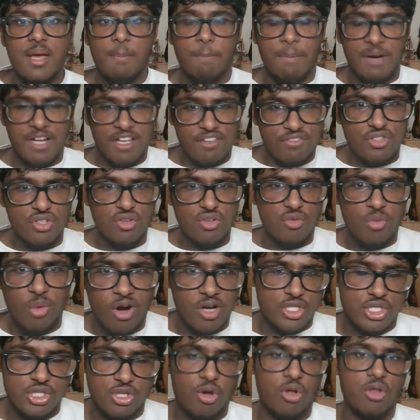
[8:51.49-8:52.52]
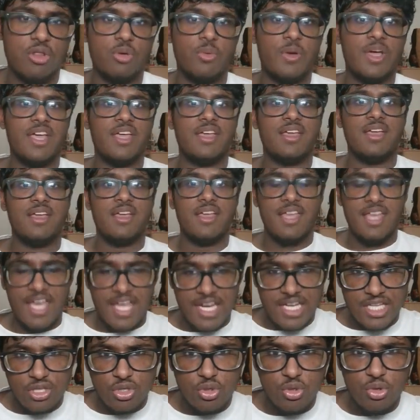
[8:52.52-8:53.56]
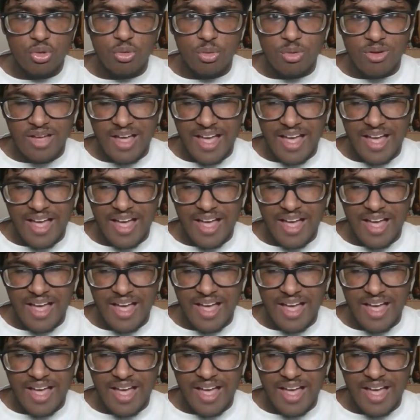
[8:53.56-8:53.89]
But if you watched all the way and you